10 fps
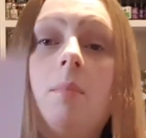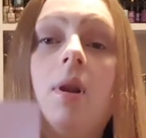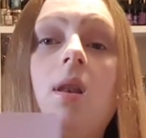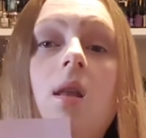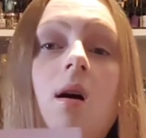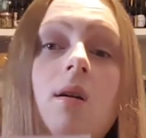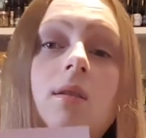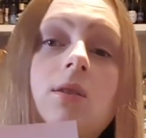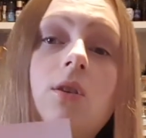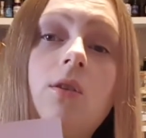
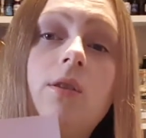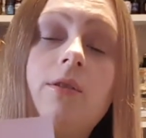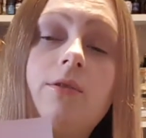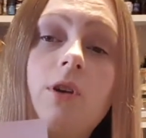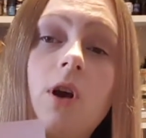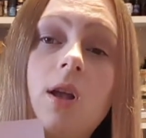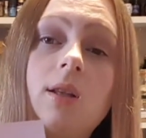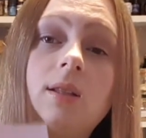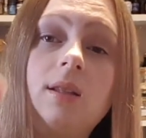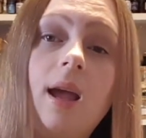plant on the
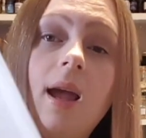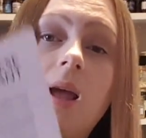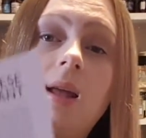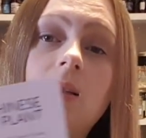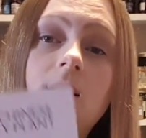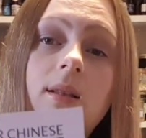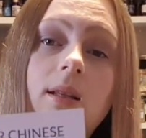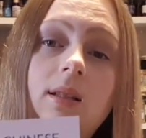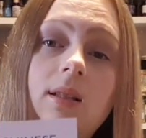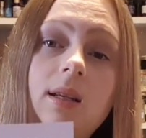front and
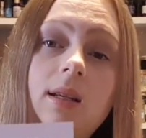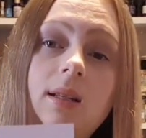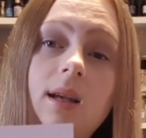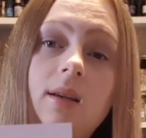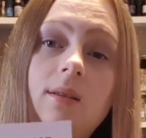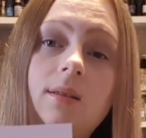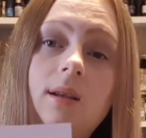the details.